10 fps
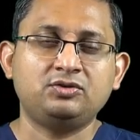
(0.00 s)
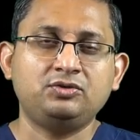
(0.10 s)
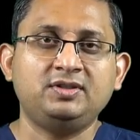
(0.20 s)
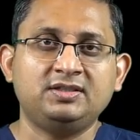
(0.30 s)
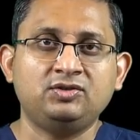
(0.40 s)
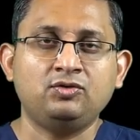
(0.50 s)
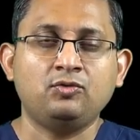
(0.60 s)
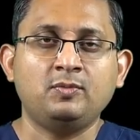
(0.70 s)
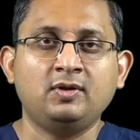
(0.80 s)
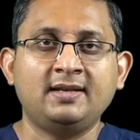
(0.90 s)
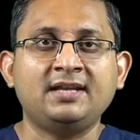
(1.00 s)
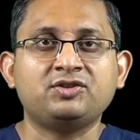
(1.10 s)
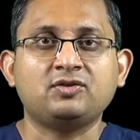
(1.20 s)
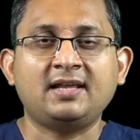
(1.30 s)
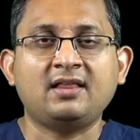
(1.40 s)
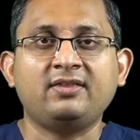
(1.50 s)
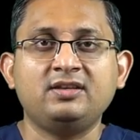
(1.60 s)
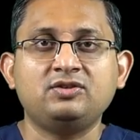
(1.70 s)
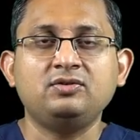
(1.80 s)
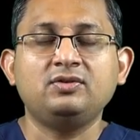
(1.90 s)
Tooth is normal, natural,
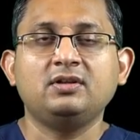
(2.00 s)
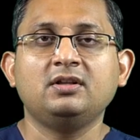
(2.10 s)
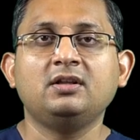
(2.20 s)
healthy tooth,